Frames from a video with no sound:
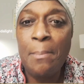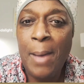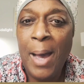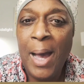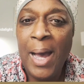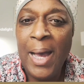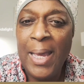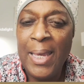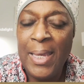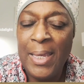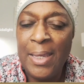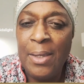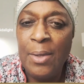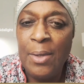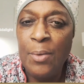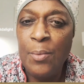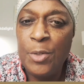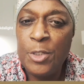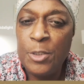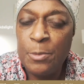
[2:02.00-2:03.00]
my
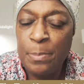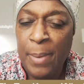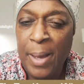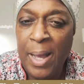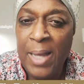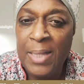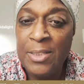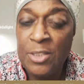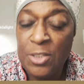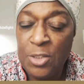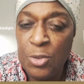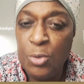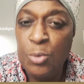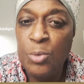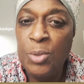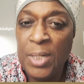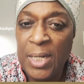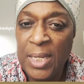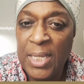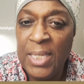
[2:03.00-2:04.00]
response to
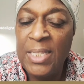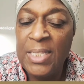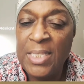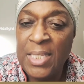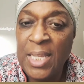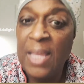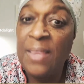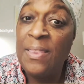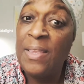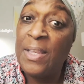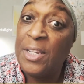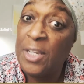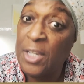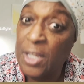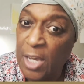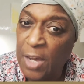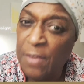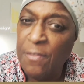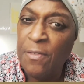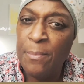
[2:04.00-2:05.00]
the lady saying that the
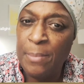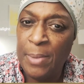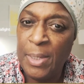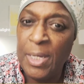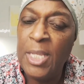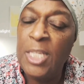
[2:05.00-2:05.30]
government